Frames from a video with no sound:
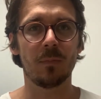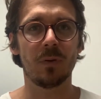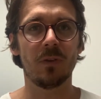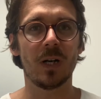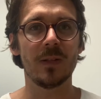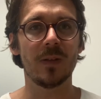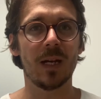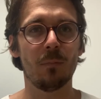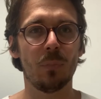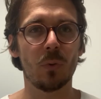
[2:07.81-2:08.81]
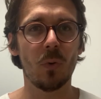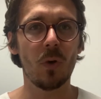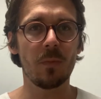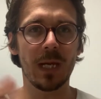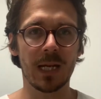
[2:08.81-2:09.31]
provides a
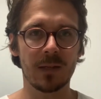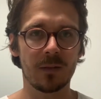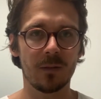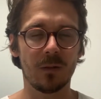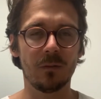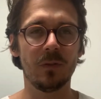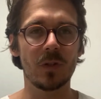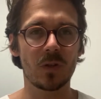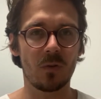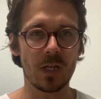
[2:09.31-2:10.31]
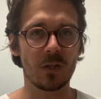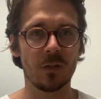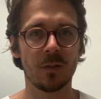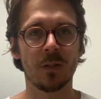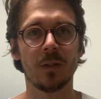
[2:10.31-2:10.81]
broad amount of
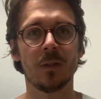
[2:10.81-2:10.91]
discretion